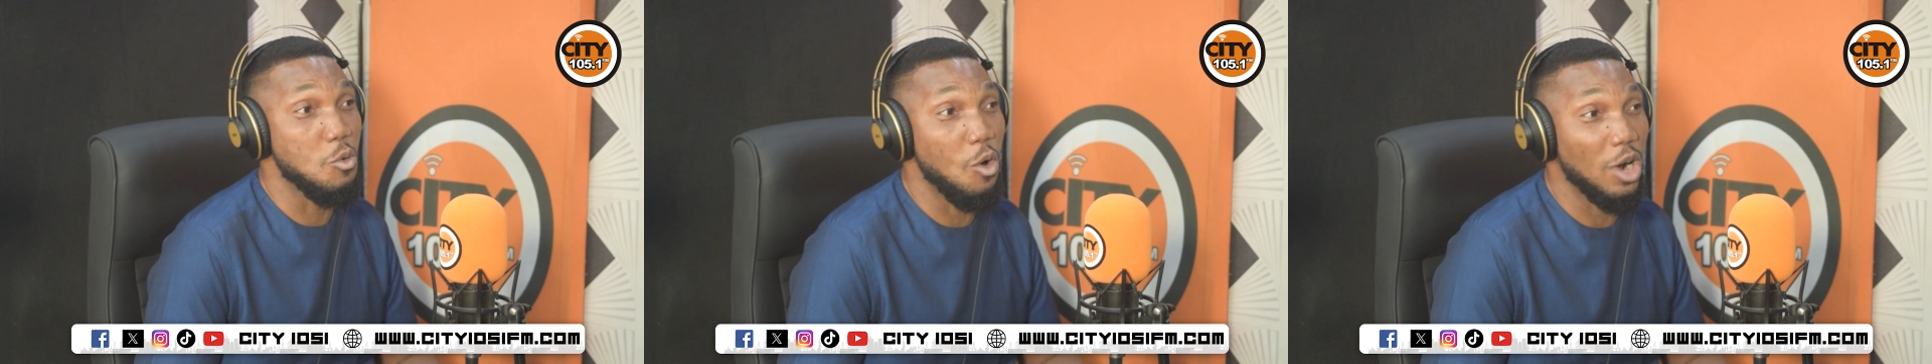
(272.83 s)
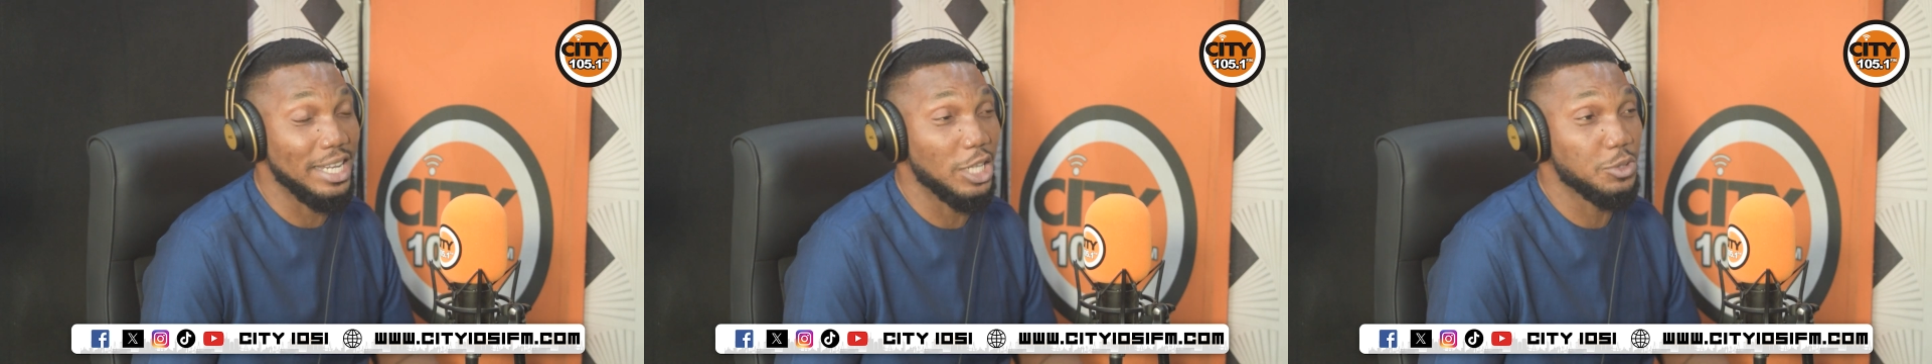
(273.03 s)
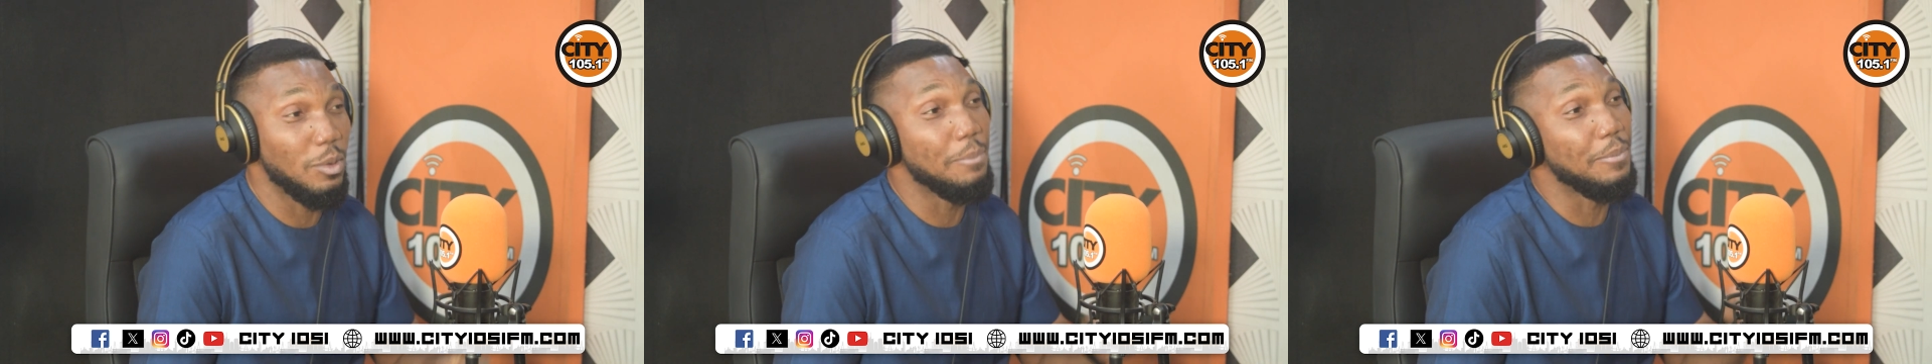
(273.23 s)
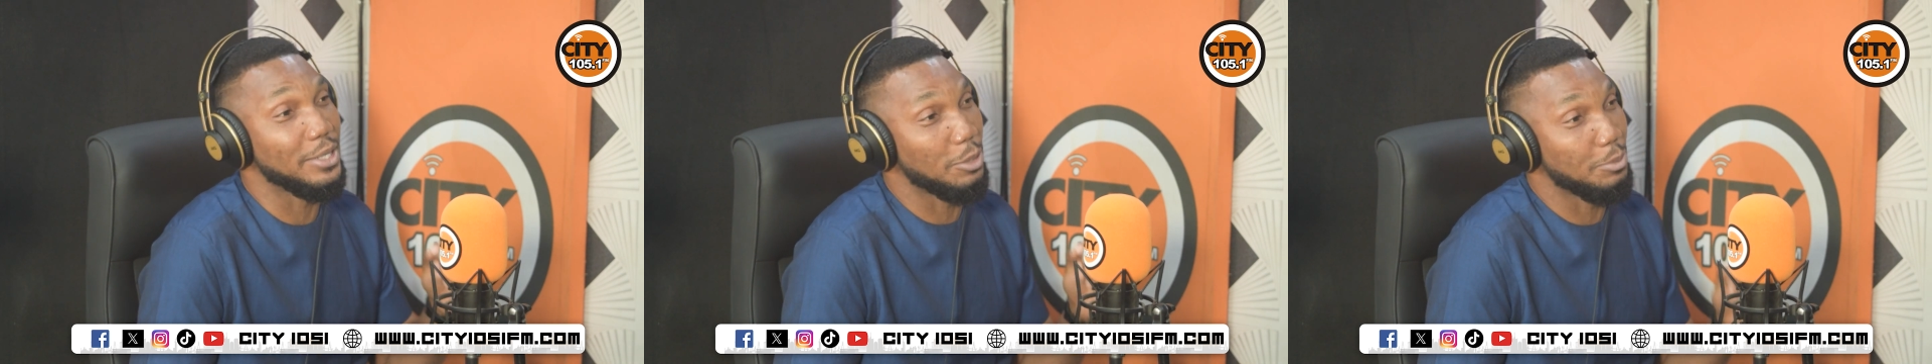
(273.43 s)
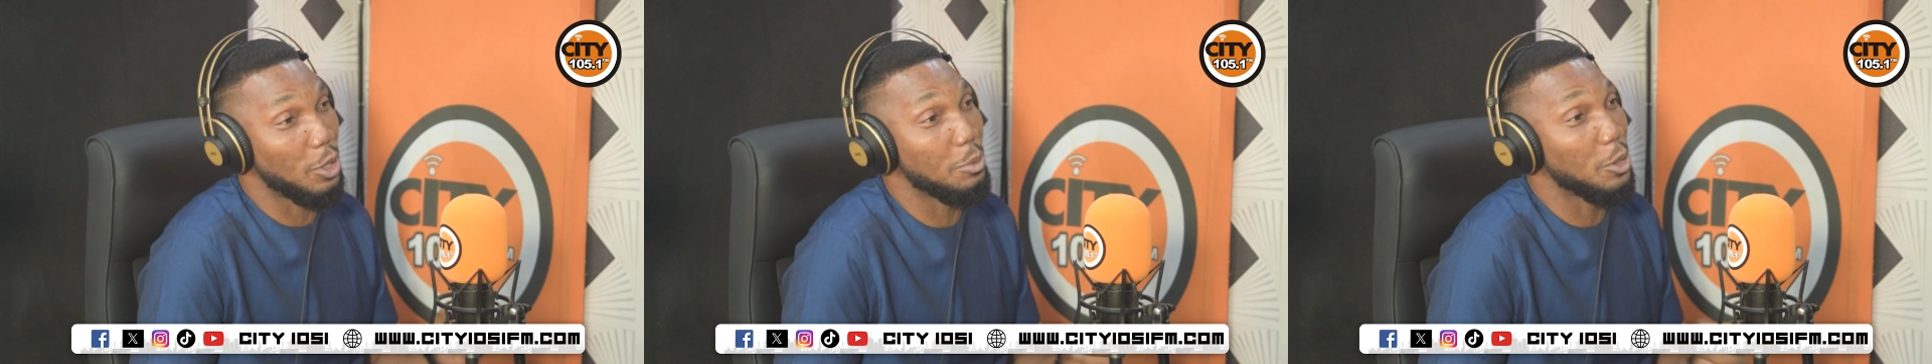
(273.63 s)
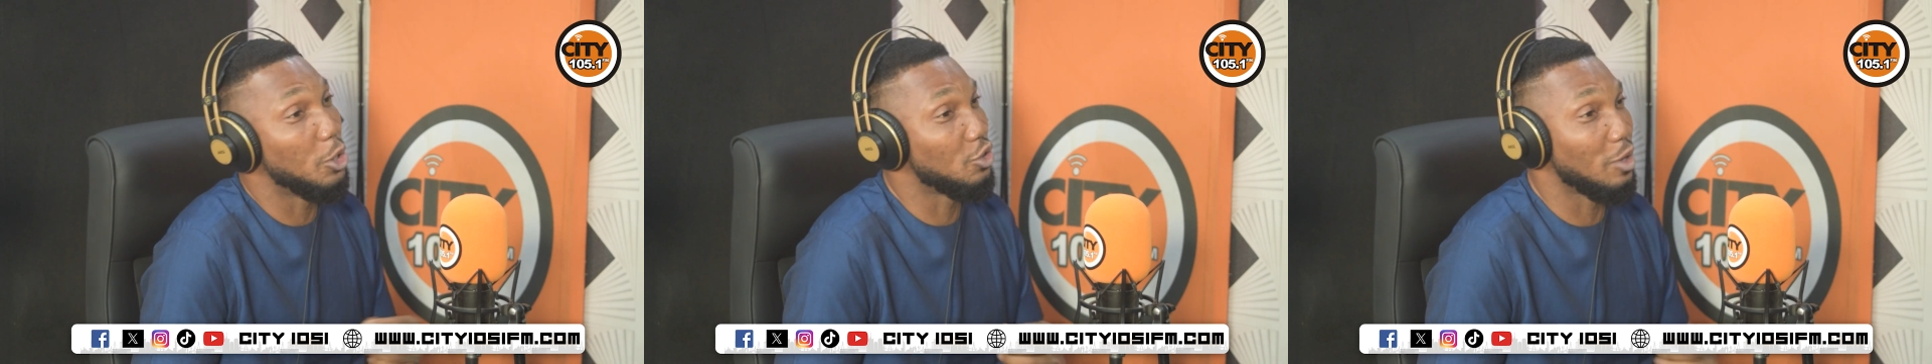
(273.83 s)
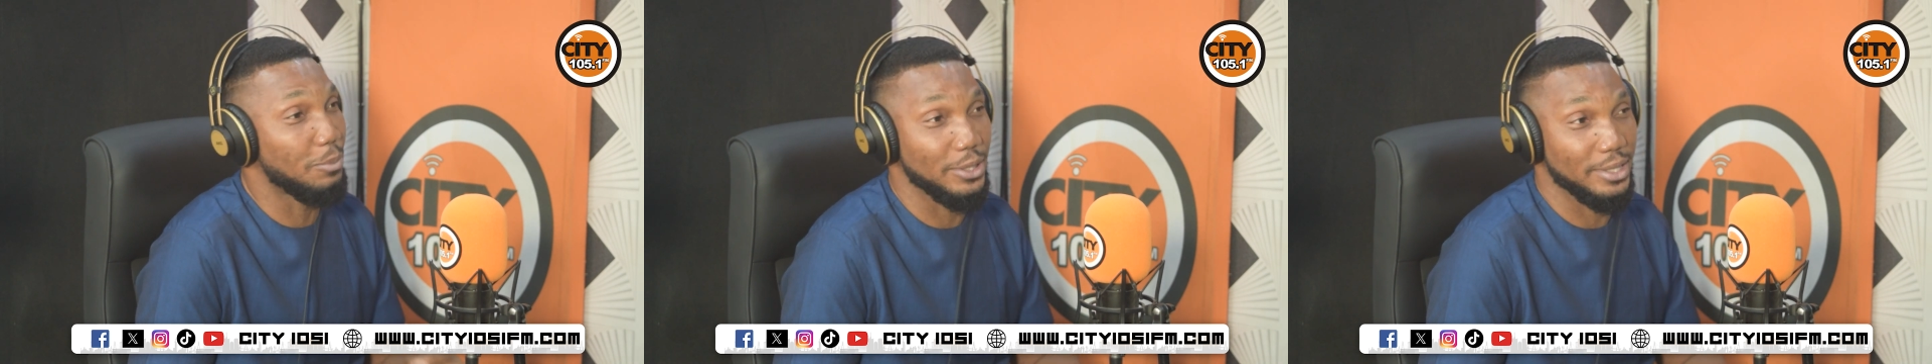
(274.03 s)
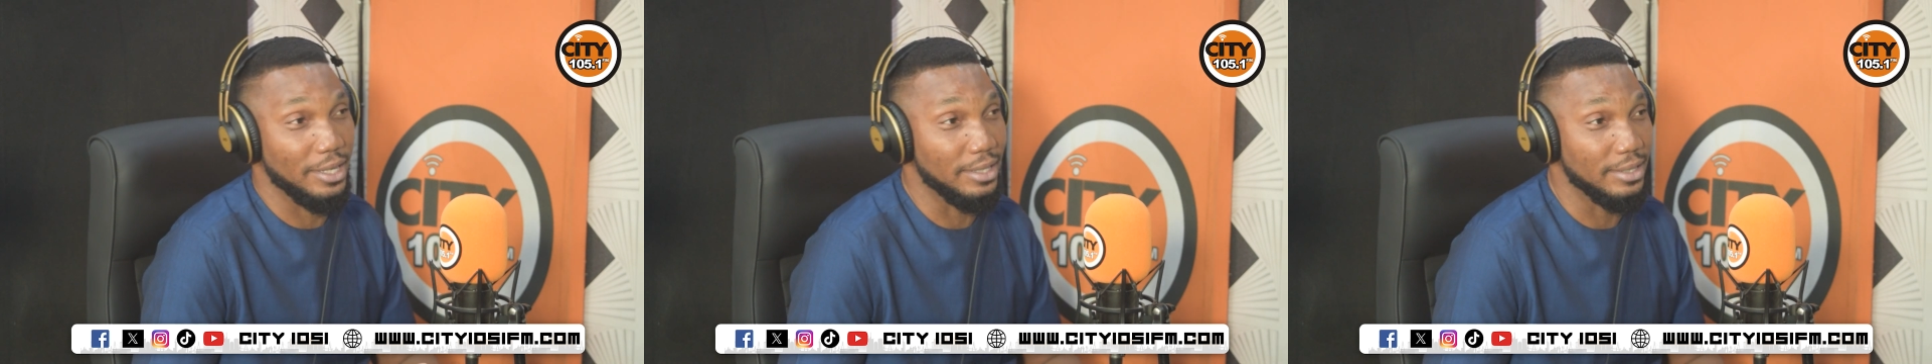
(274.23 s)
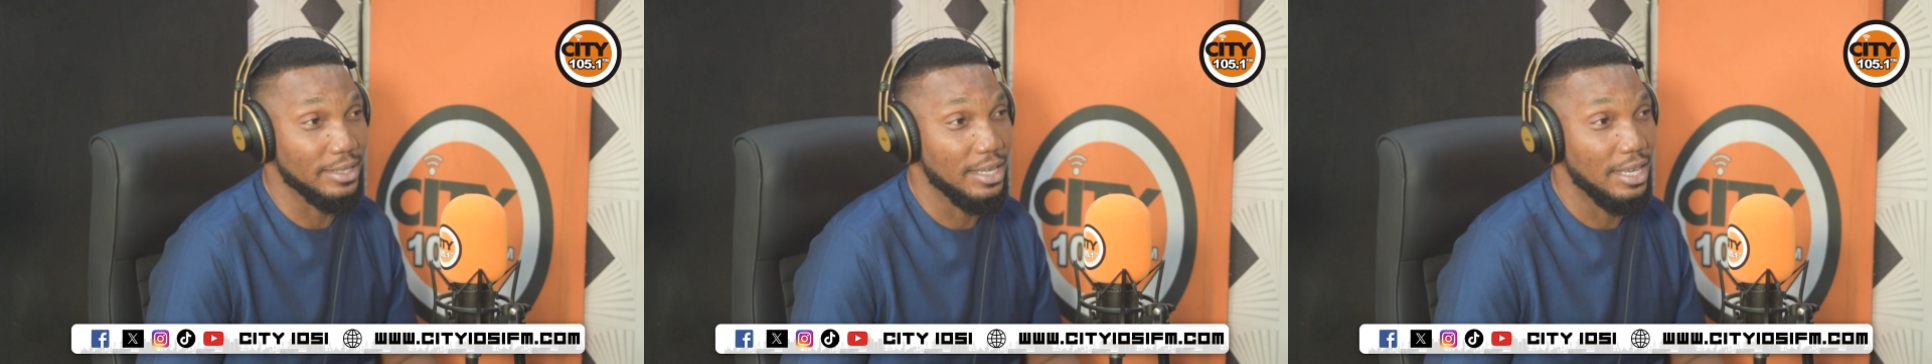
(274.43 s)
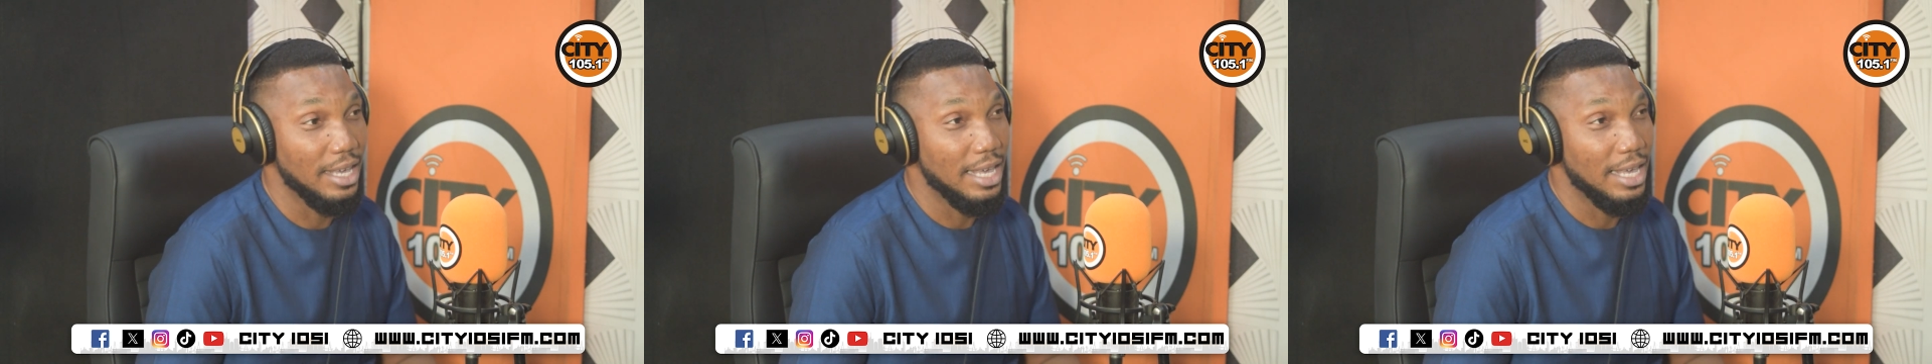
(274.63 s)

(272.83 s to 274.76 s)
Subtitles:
work that 1%, become 100%.